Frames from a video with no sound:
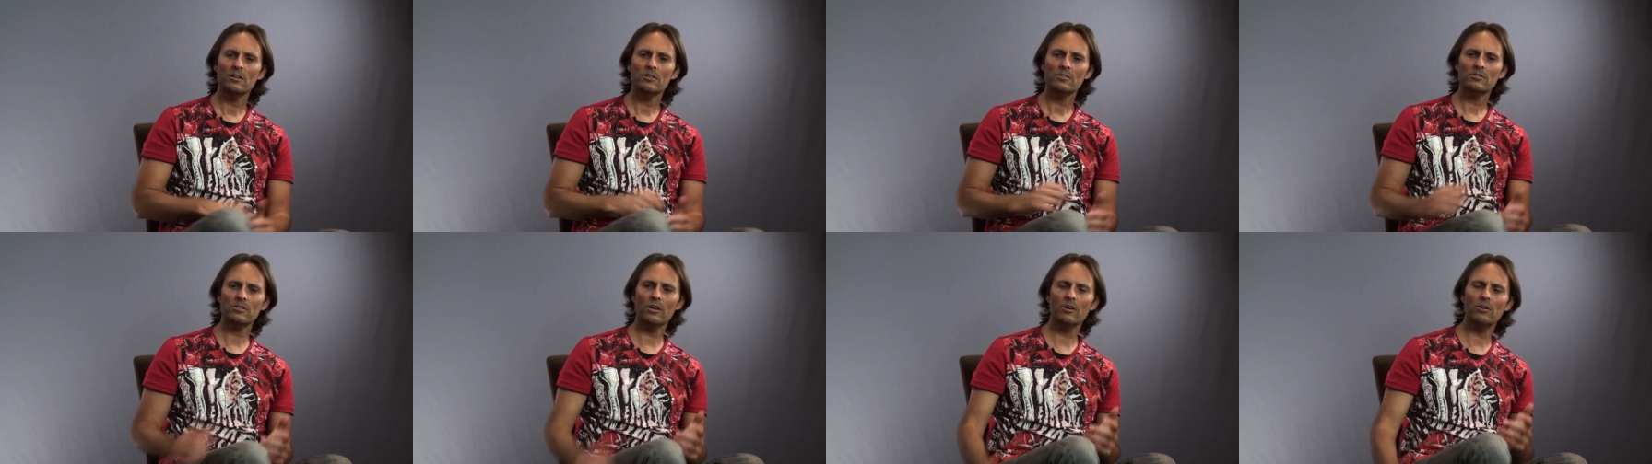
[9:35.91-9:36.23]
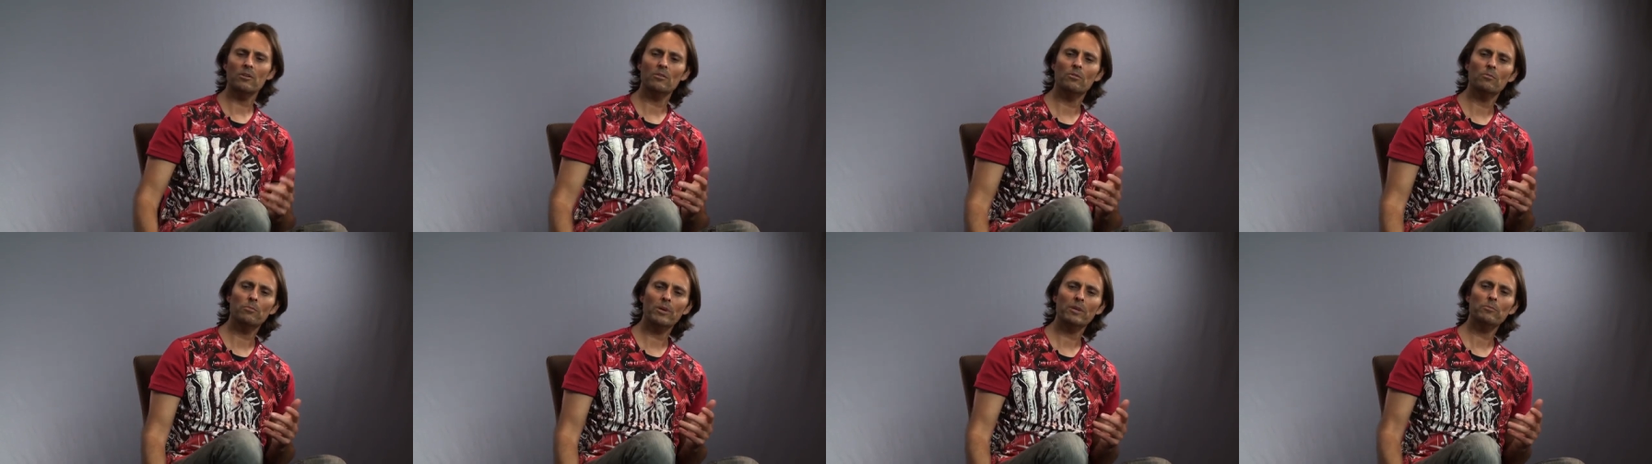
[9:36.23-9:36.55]

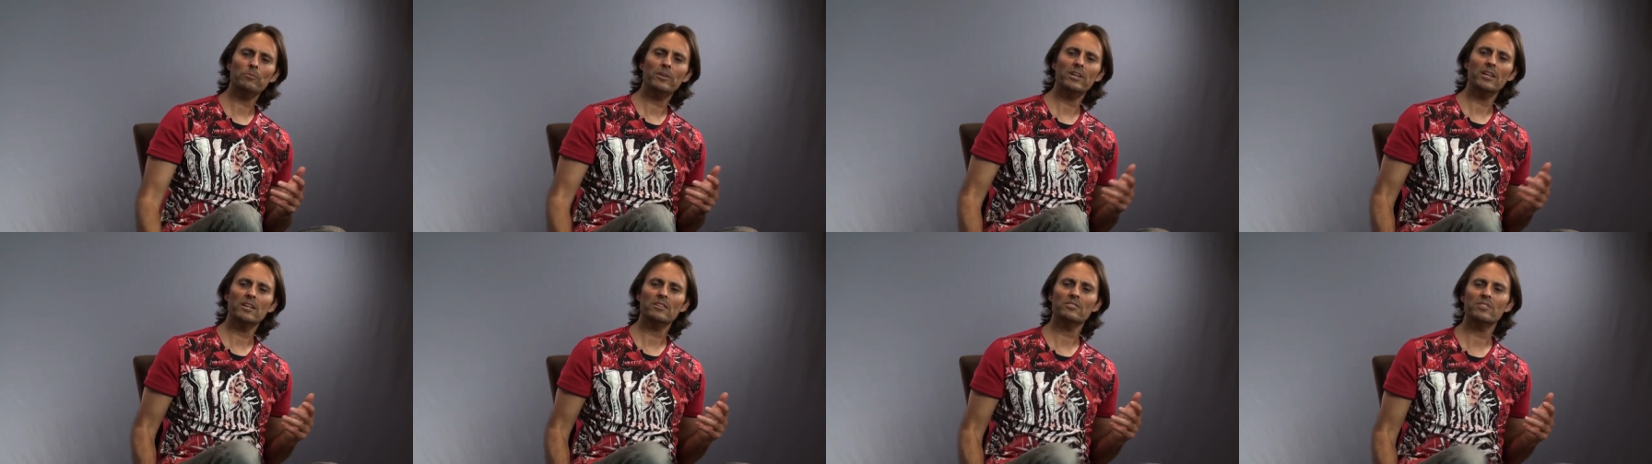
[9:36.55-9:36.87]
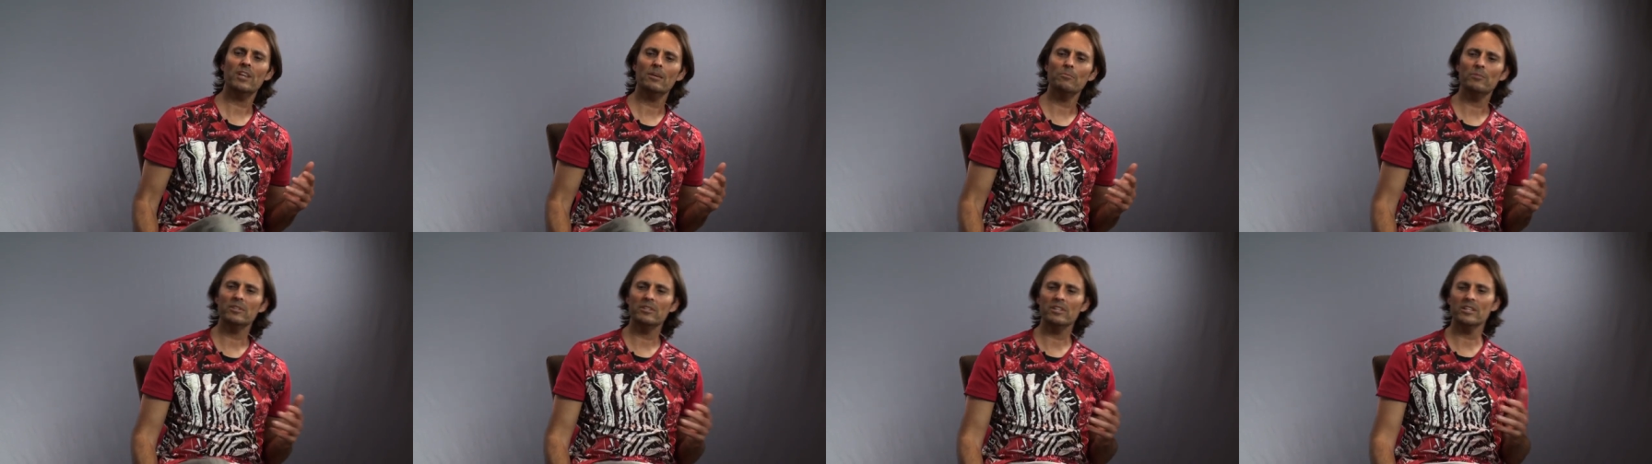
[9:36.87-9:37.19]
So, when we
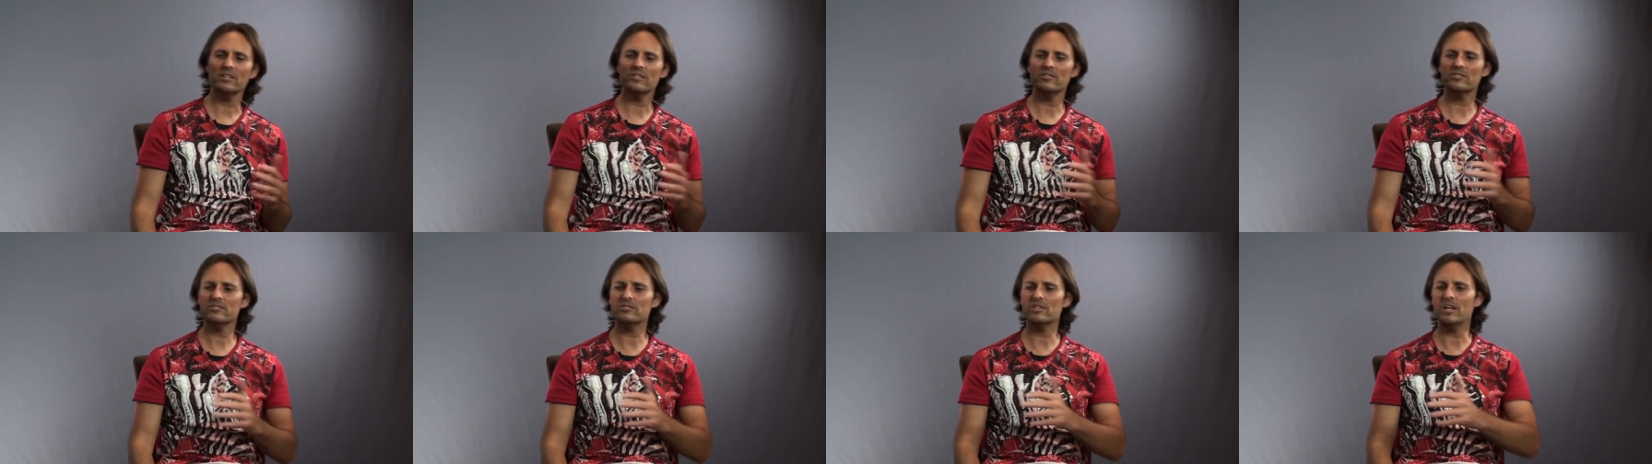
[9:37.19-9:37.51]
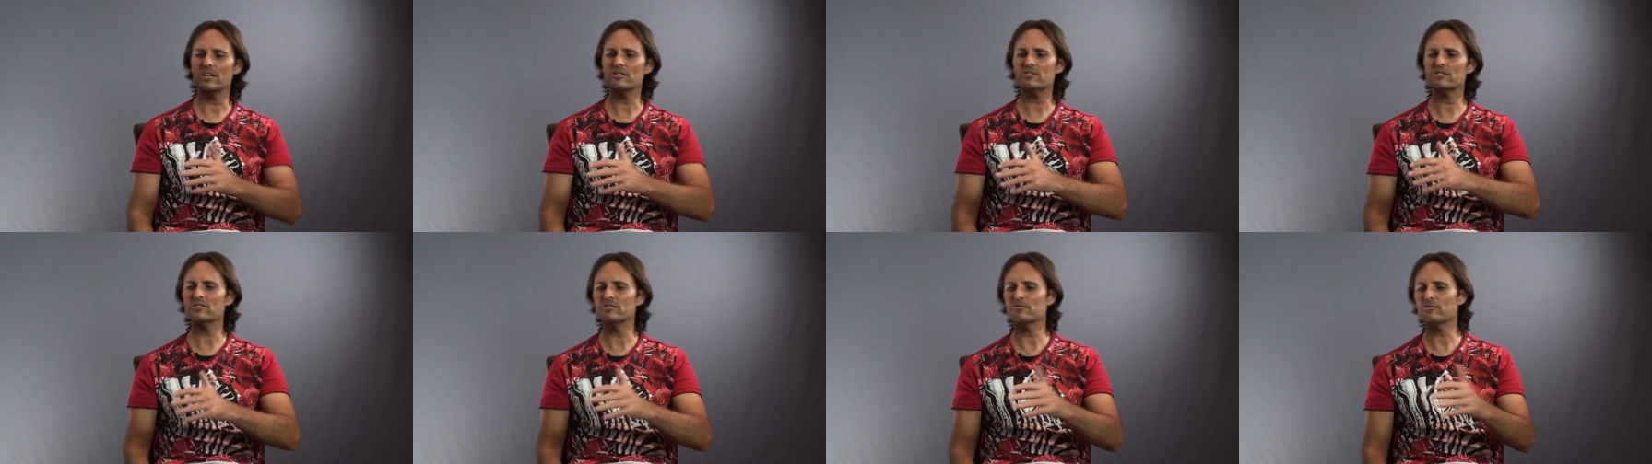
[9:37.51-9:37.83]
examine these
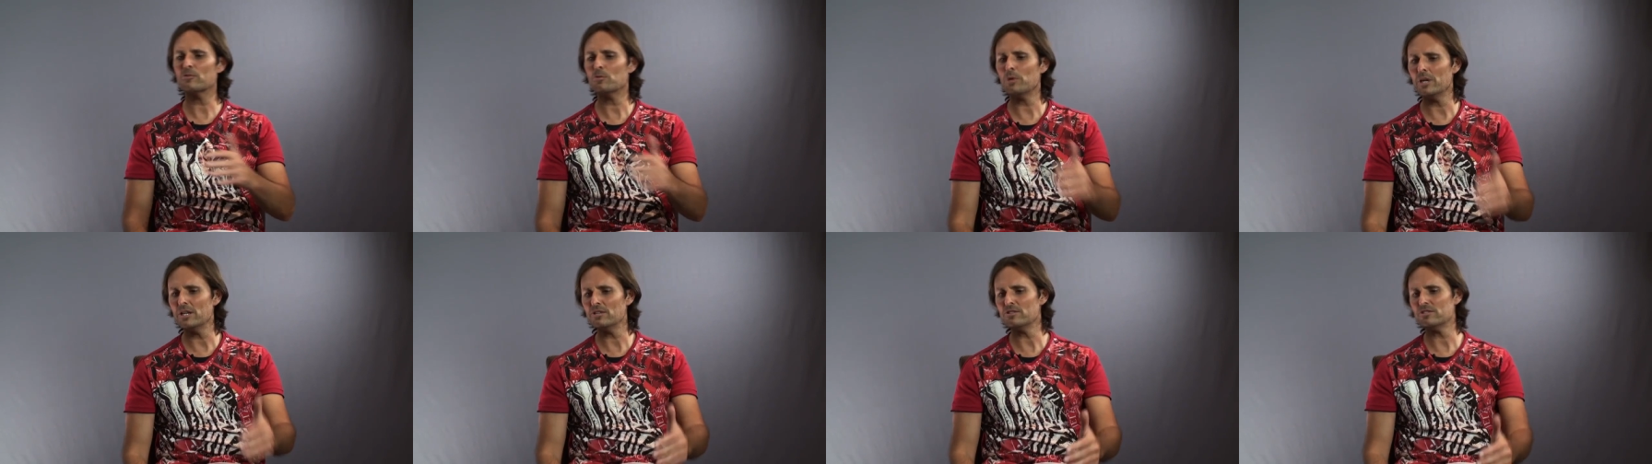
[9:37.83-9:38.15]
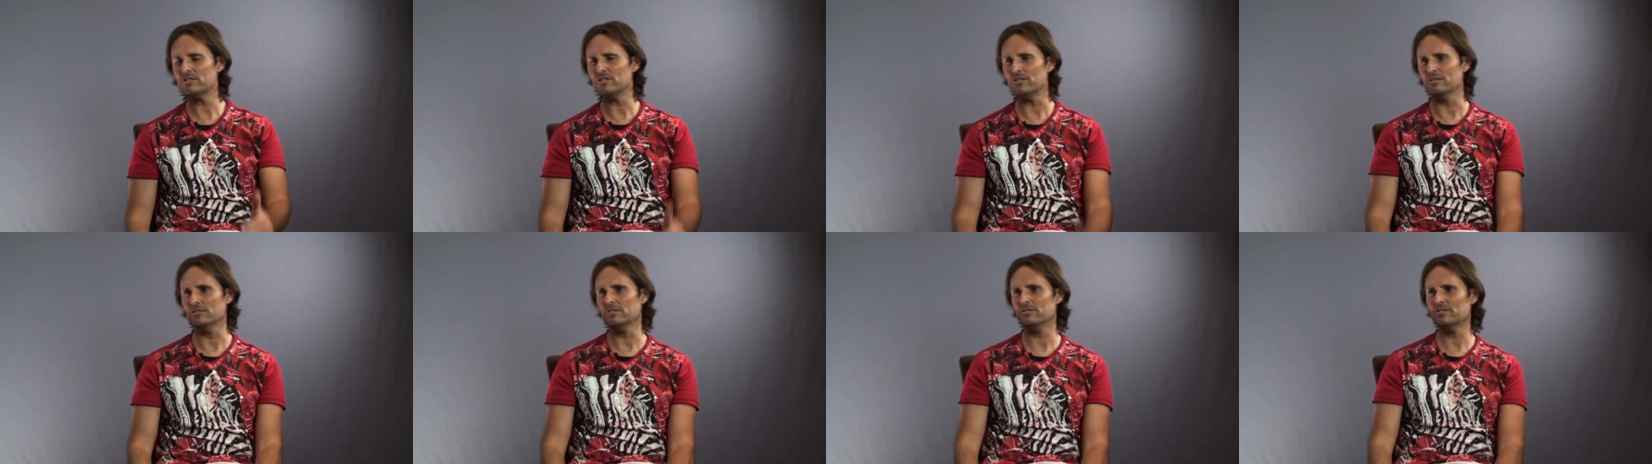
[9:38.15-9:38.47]
sets of
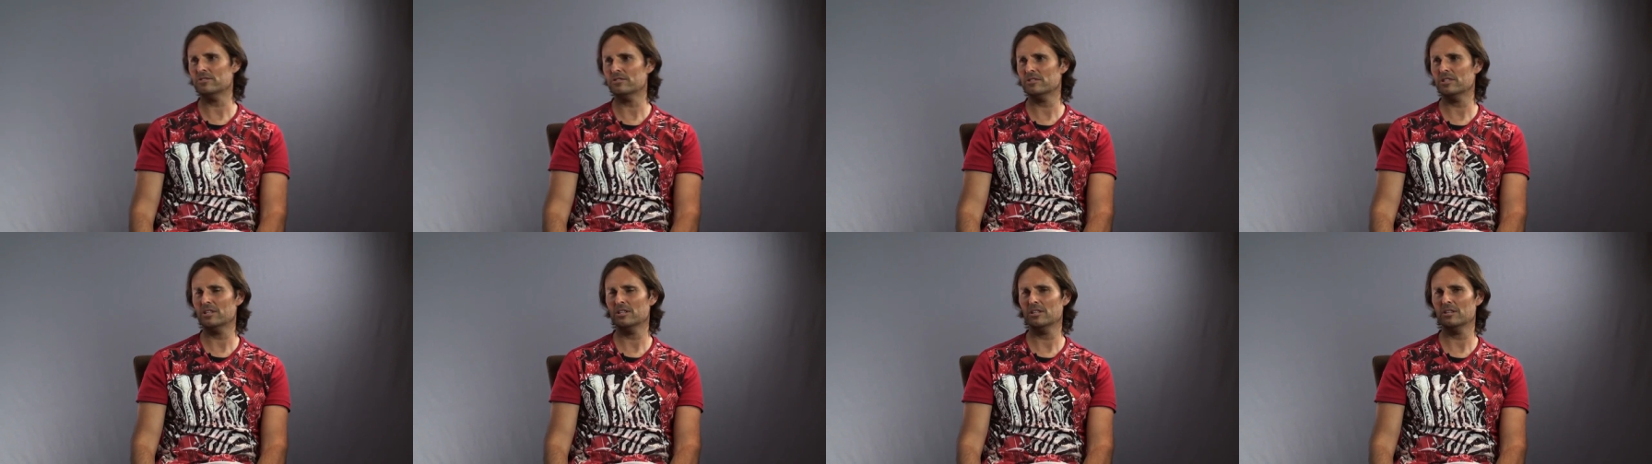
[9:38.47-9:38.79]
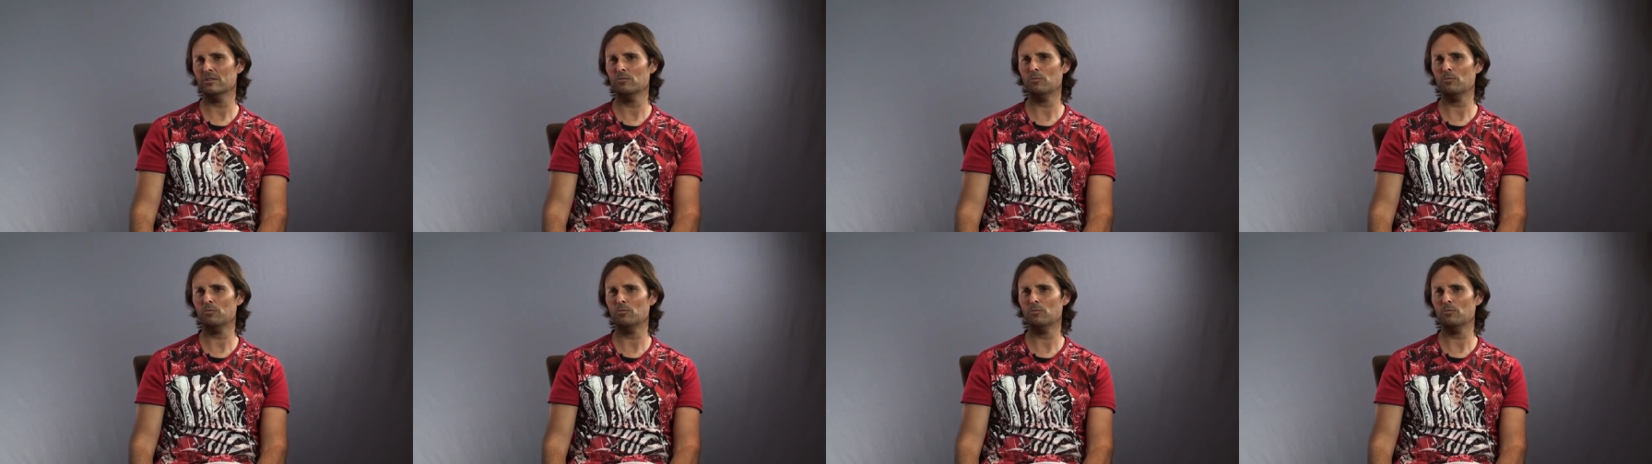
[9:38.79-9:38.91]
questions,